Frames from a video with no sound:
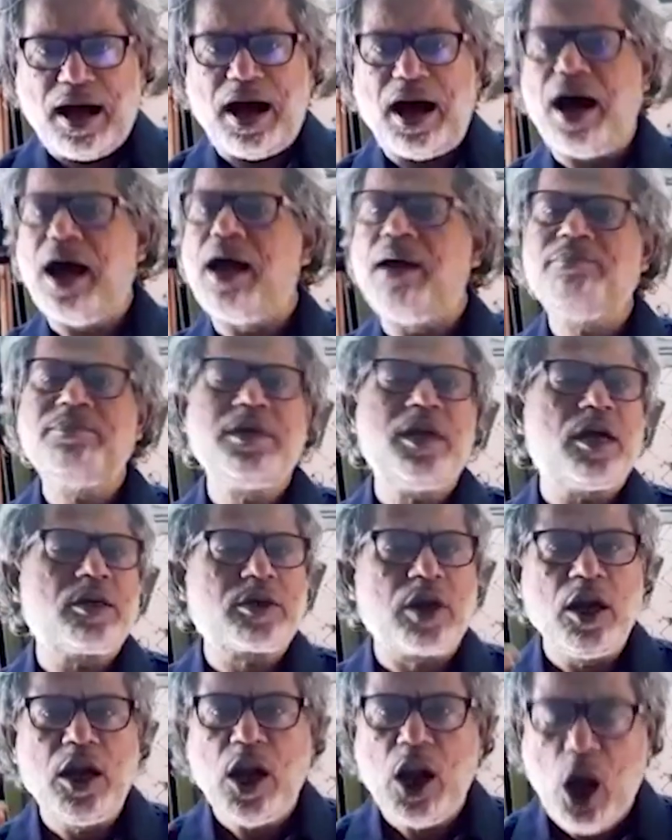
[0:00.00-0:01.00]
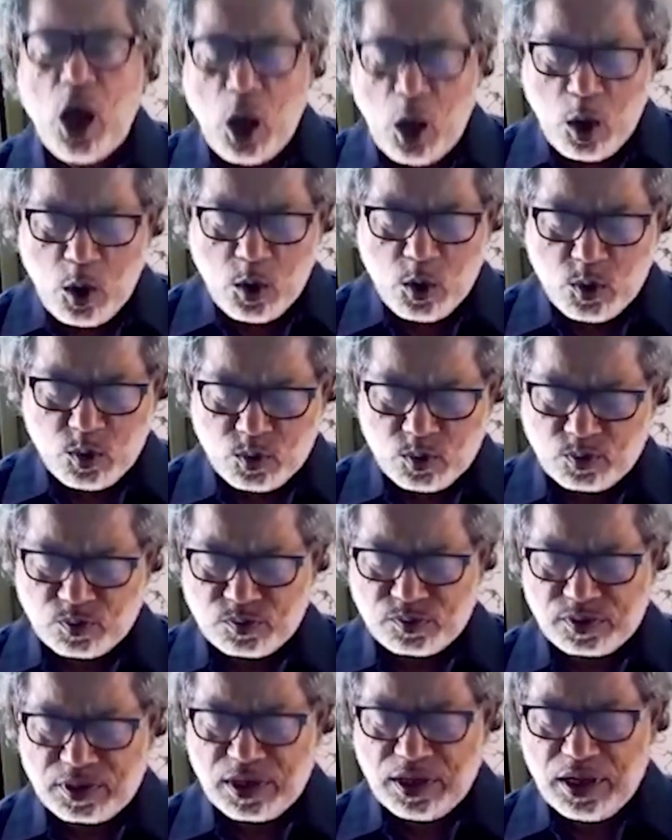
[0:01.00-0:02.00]
I am not alone
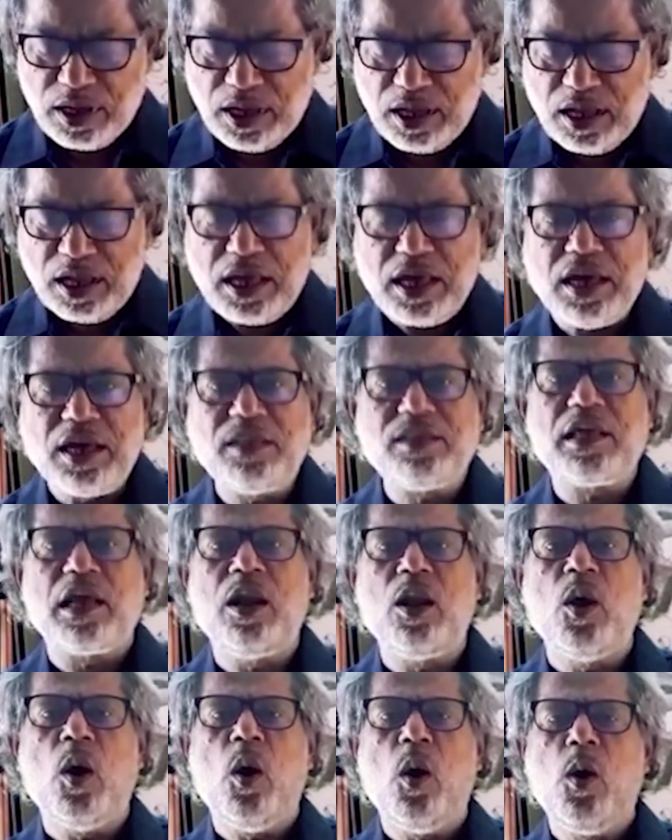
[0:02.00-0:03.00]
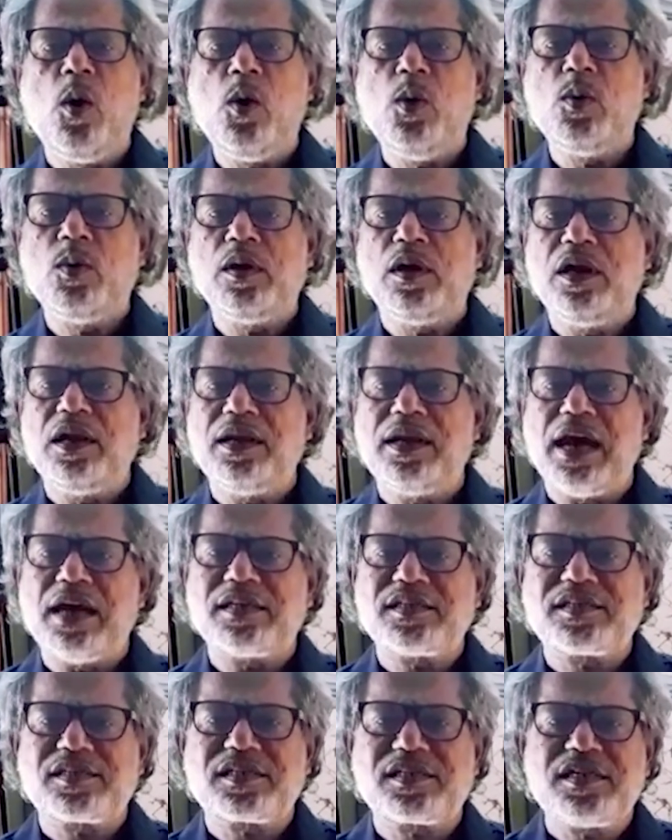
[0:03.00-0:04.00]
in the
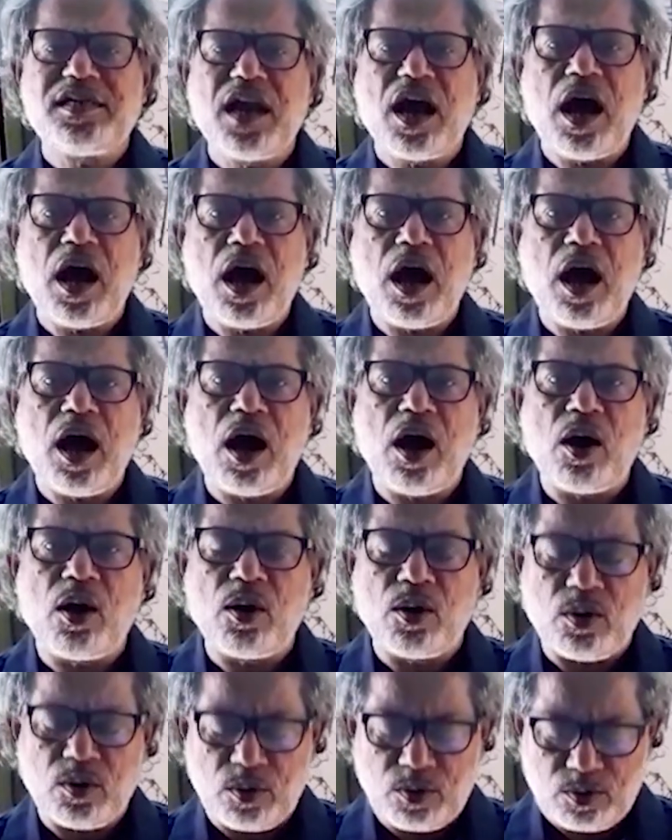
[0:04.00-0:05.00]
loneliness now,